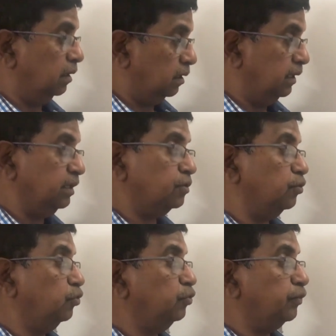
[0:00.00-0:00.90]
lead
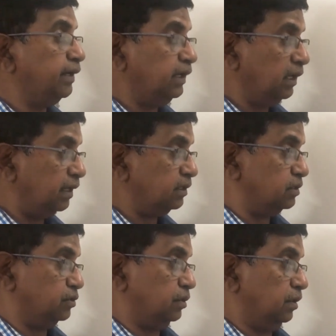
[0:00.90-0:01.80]
to
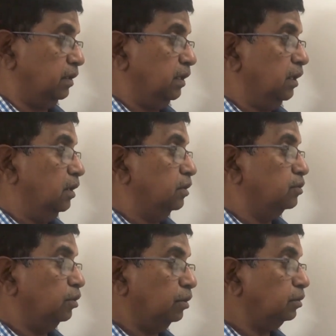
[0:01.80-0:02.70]
fertilization.
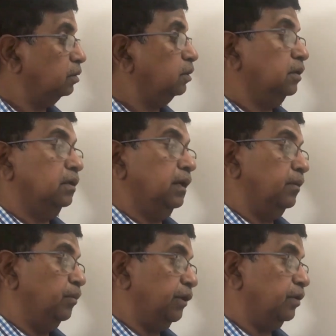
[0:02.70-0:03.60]
So,
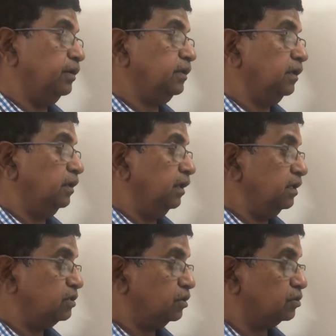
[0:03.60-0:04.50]
because in
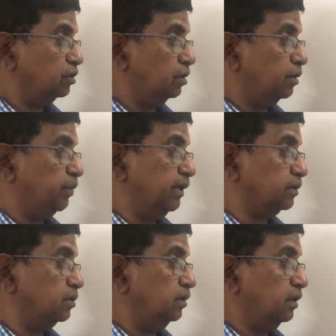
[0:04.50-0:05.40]
asexual
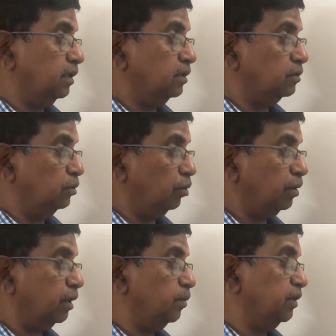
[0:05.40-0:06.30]
reproduction there is
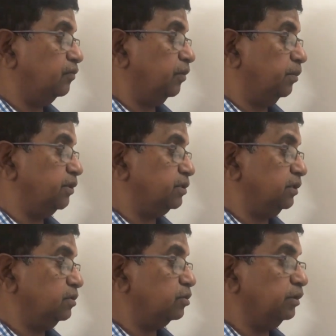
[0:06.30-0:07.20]
no gamete
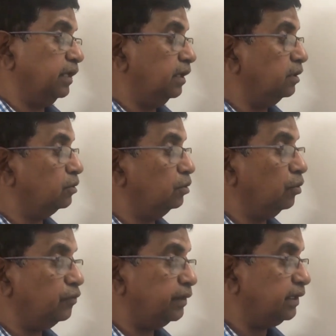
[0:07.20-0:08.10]
formation, so there is
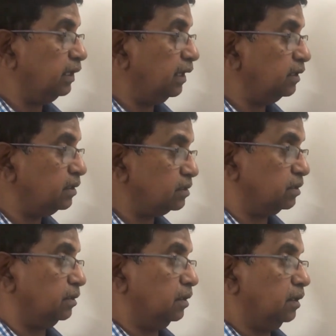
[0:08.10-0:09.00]
no
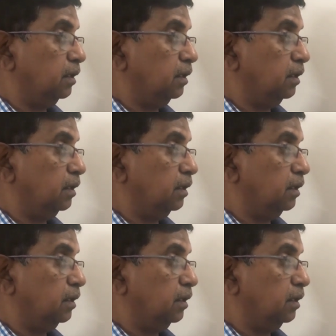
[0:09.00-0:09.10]
fertilization.